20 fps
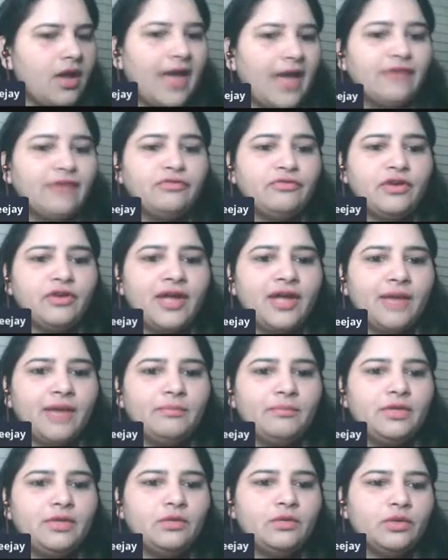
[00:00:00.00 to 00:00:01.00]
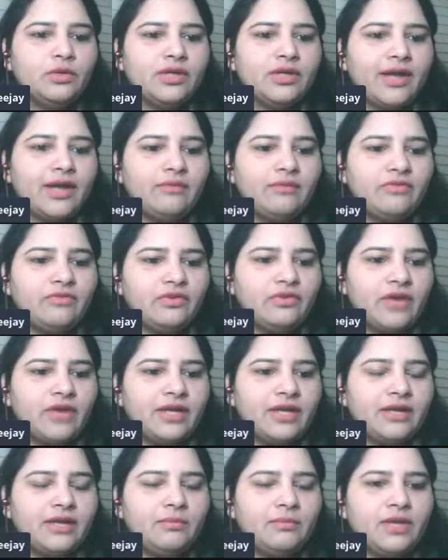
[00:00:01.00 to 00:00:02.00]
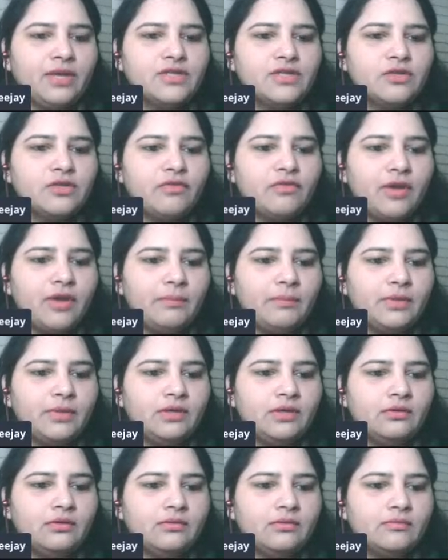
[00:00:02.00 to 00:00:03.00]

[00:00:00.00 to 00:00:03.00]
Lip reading: And for happy, what can we write at place of happy?